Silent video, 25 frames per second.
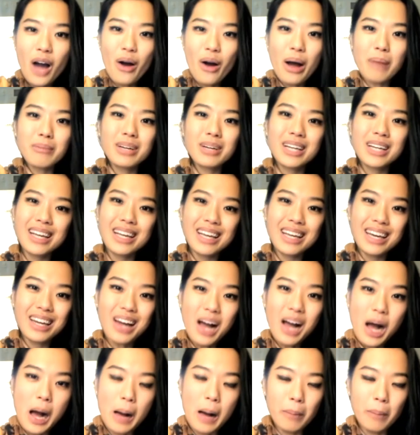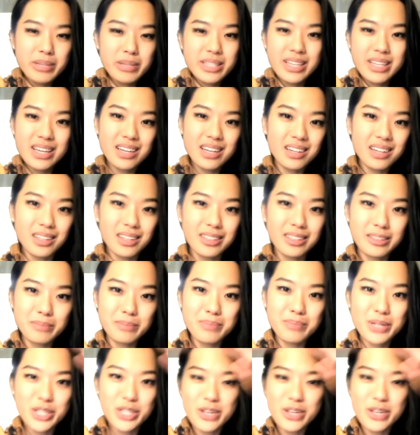I'm going to get opposite color
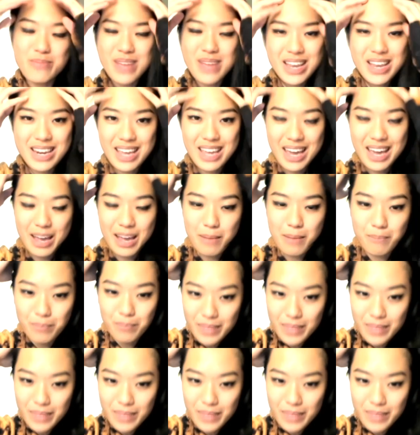bishop endgame.